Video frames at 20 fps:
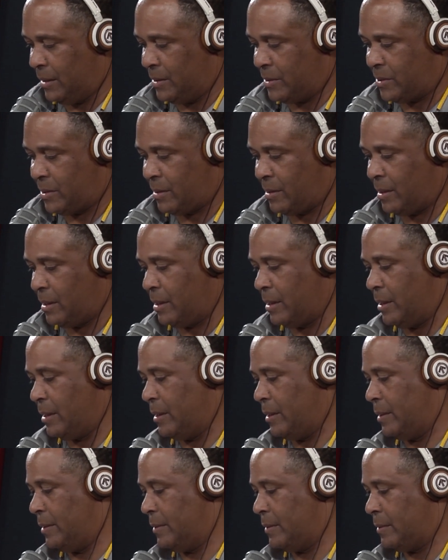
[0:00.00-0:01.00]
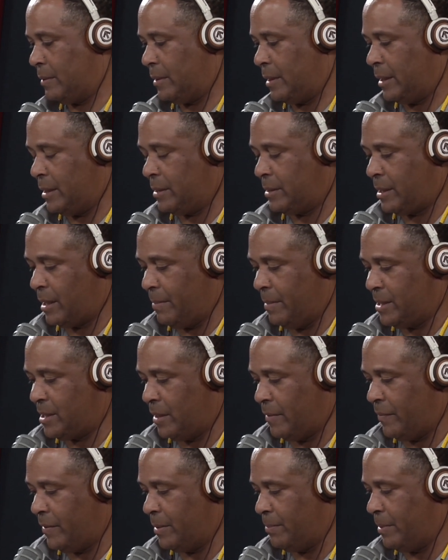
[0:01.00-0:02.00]
guitar, I taught
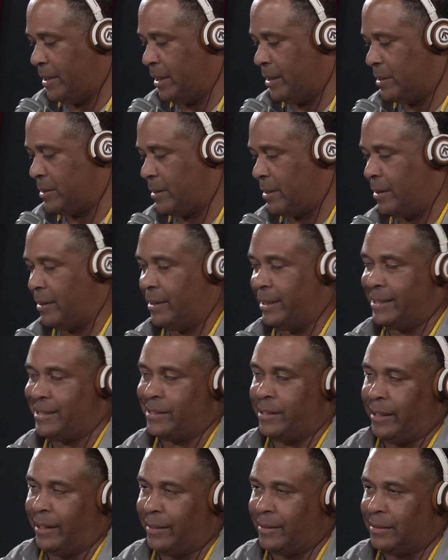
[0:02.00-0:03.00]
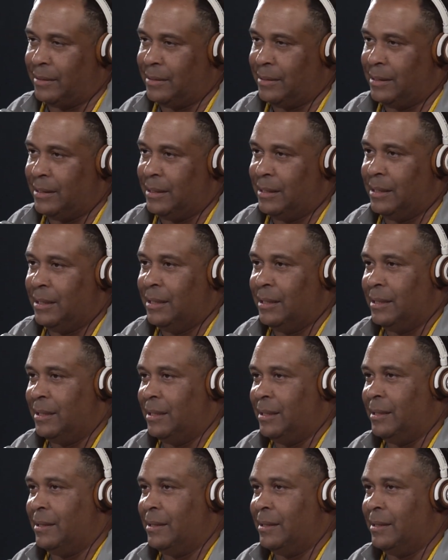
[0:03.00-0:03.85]
myself how to play guitar and I sing. Mm-hmm.